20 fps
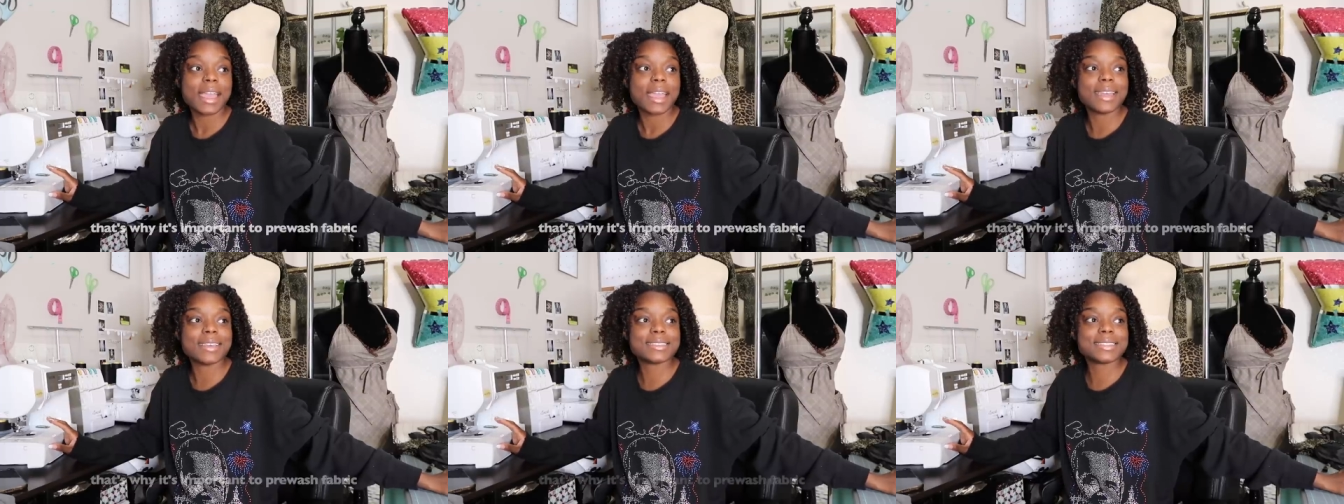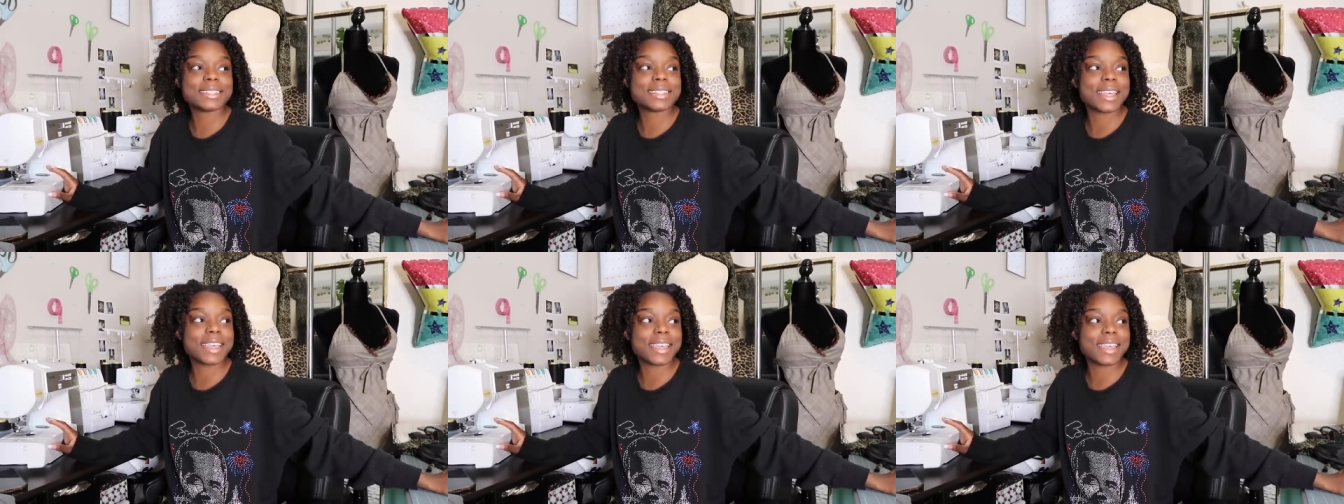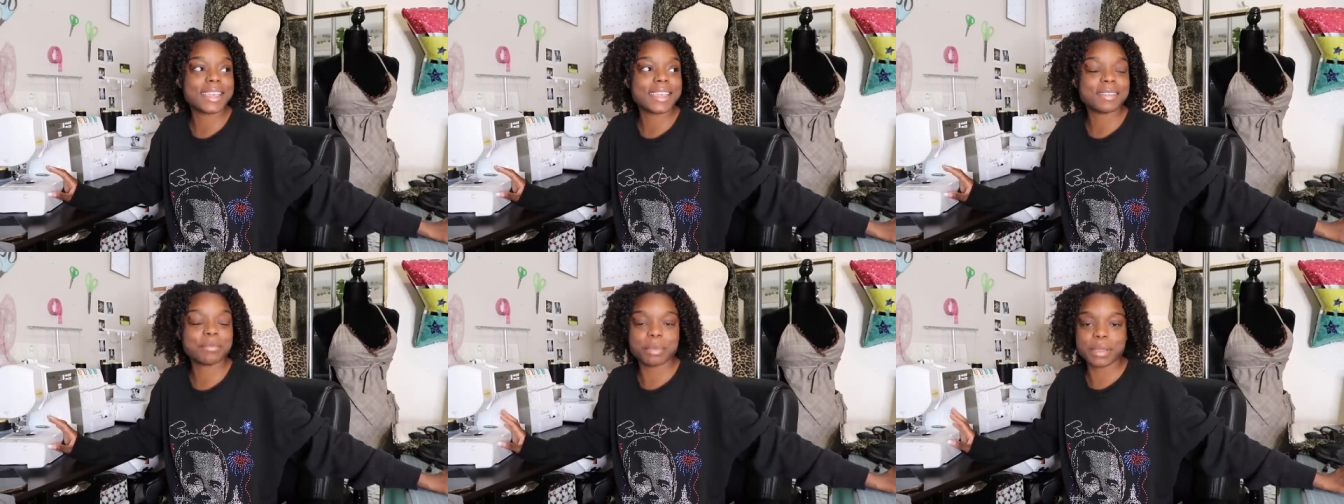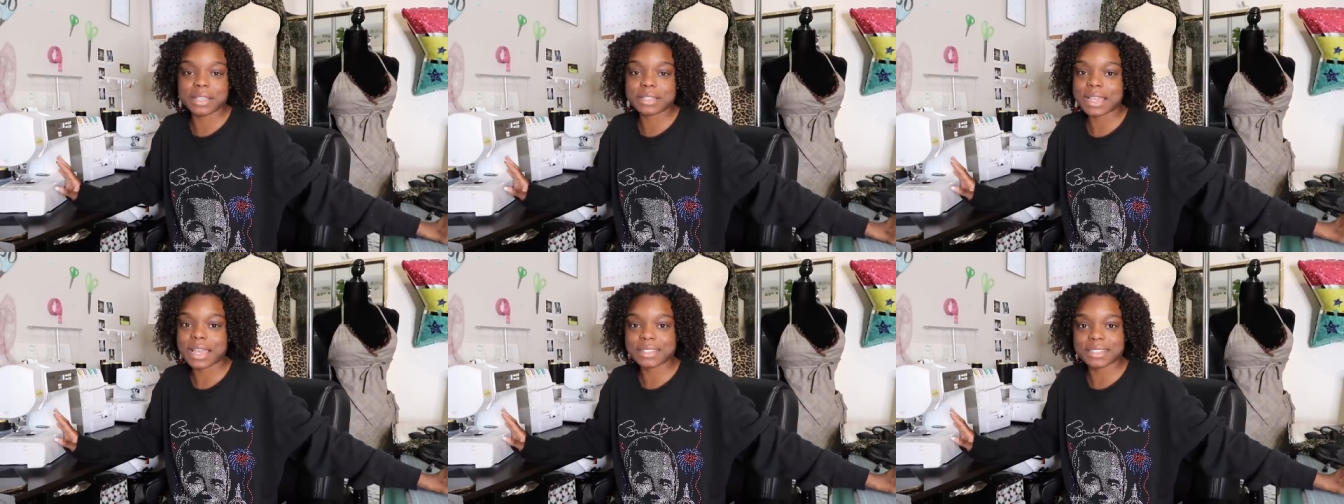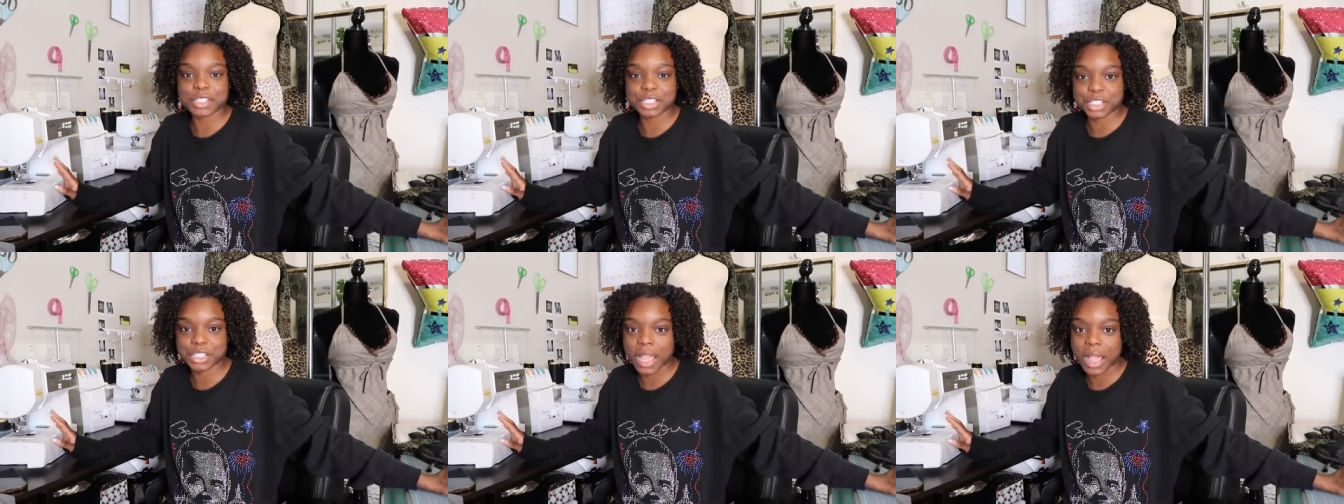It's in, because I had
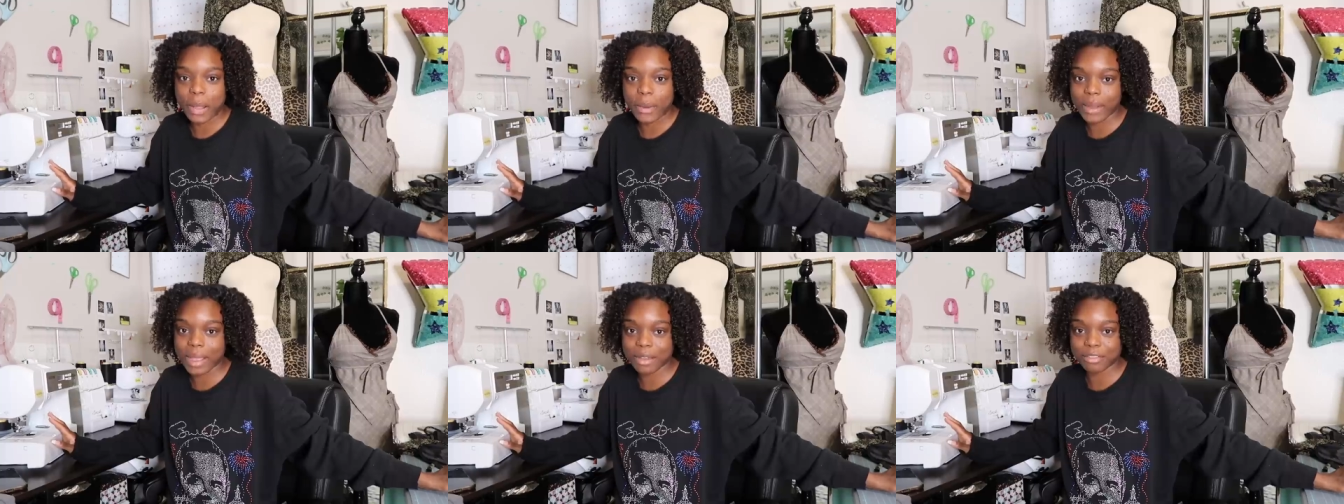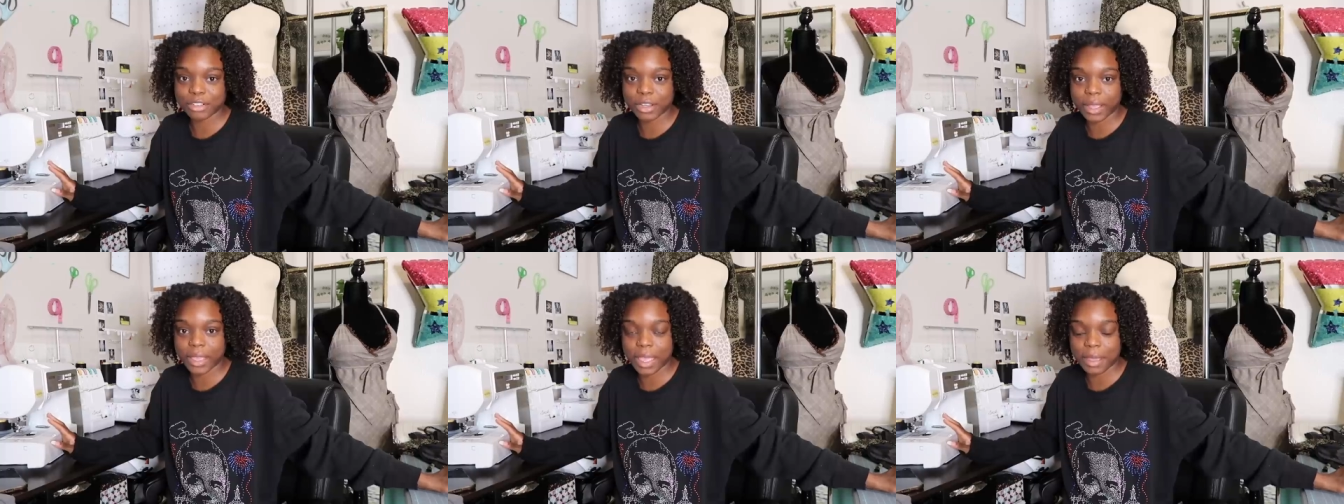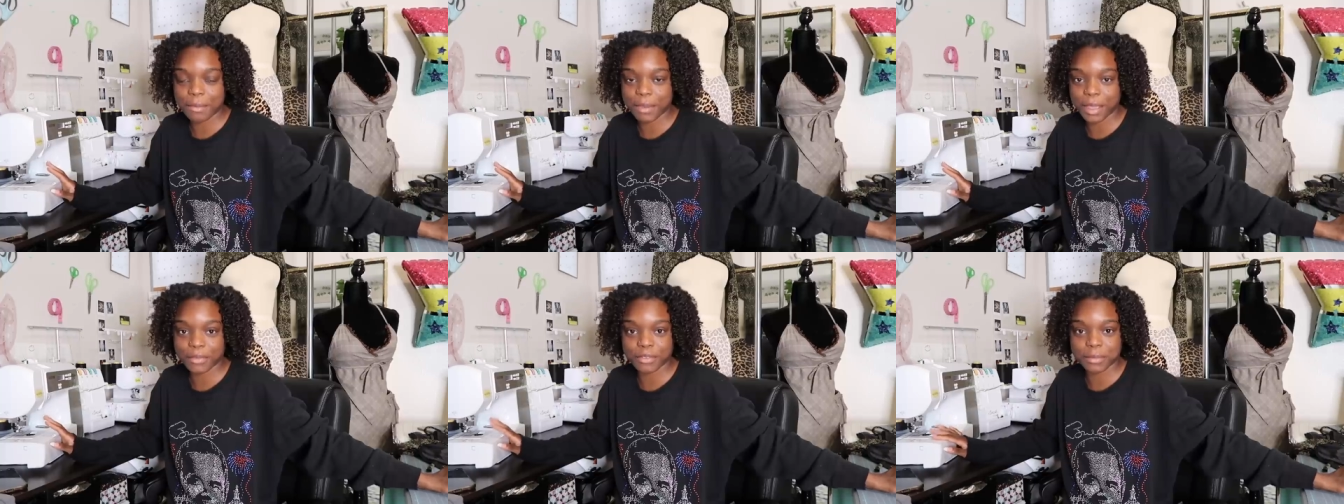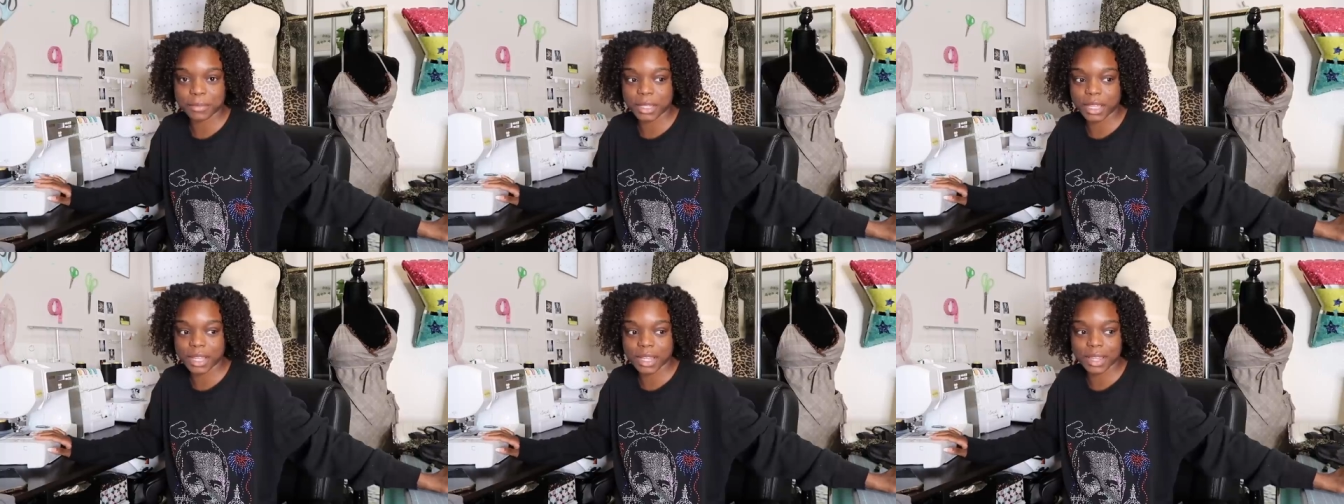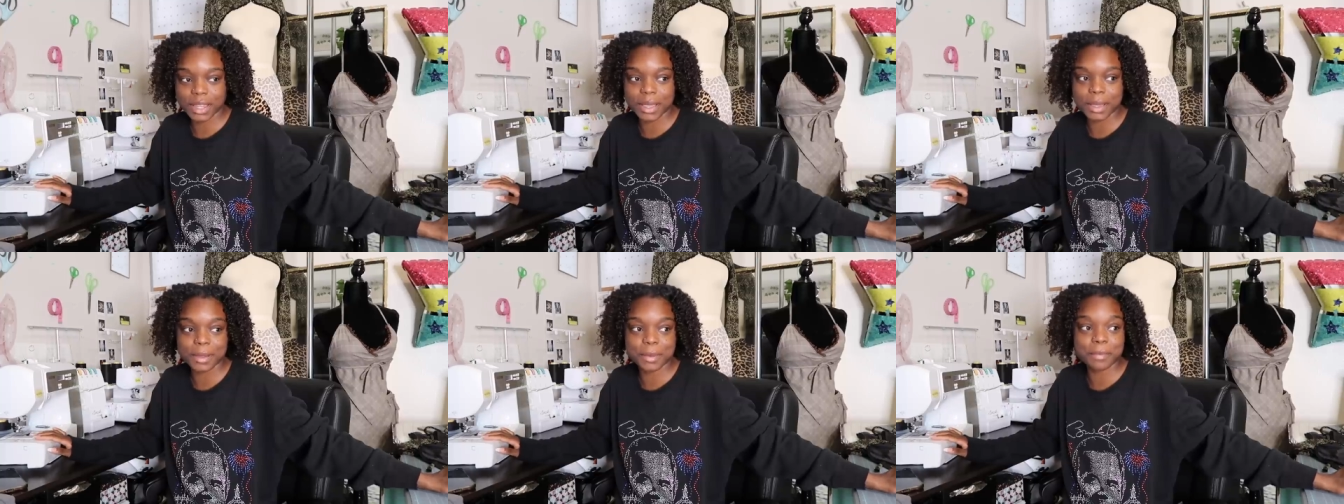to shower after I came back from the
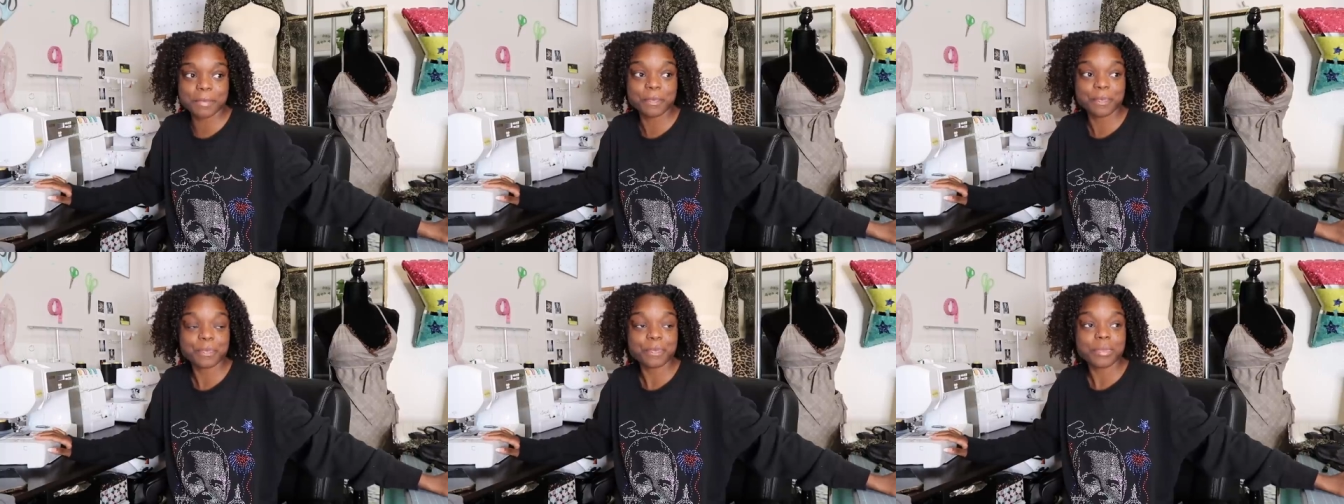club.